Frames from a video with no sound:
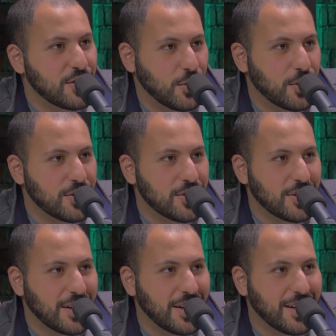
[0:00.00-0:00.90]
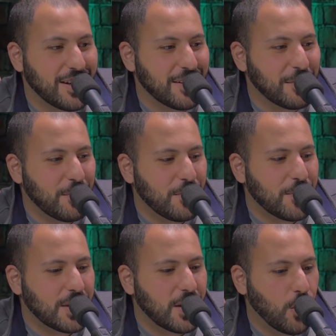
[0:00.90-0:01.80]
George.
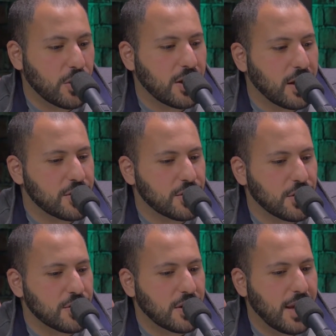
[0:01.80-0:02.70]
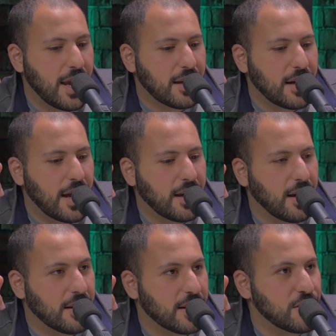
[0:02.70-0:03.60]
Orthodox Church. They had an
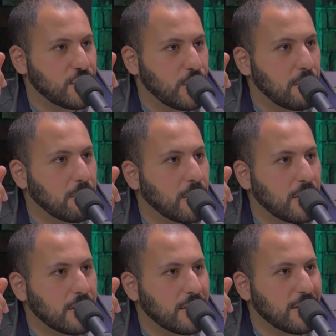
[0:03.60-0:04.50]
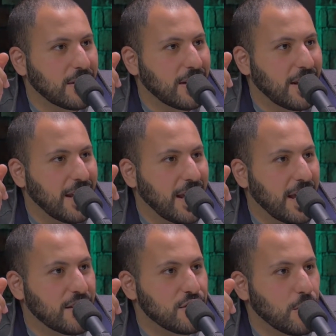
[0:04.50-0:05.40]
icon that streamed myrrh.
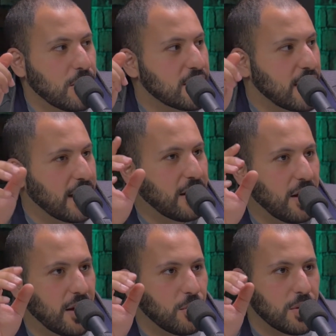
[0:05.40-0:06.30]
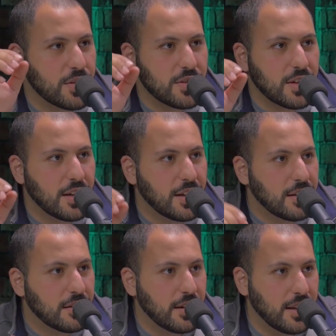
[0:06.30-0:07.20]
And so this icon was
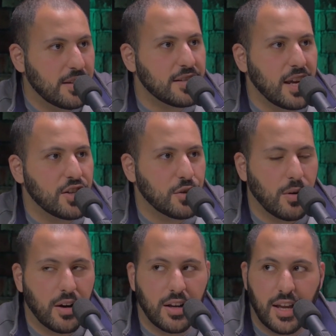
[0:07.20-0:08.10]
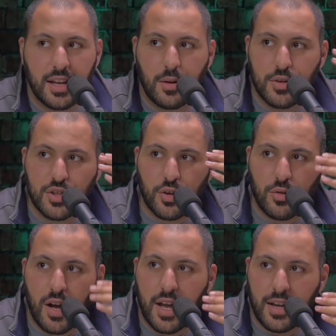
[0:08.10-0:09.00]
in the sanctuary, and it was
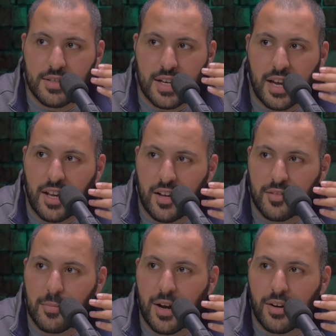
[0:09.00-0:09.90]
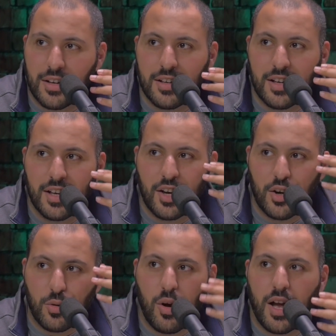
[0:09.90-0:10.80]
crying as an icon of Mary,
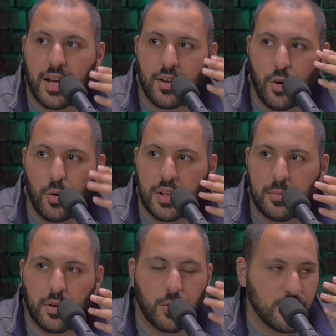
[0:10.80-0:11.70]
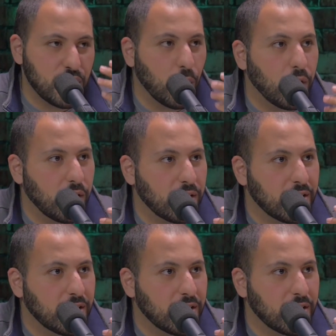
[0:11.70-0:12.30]
crying holy myrrh, which is oil.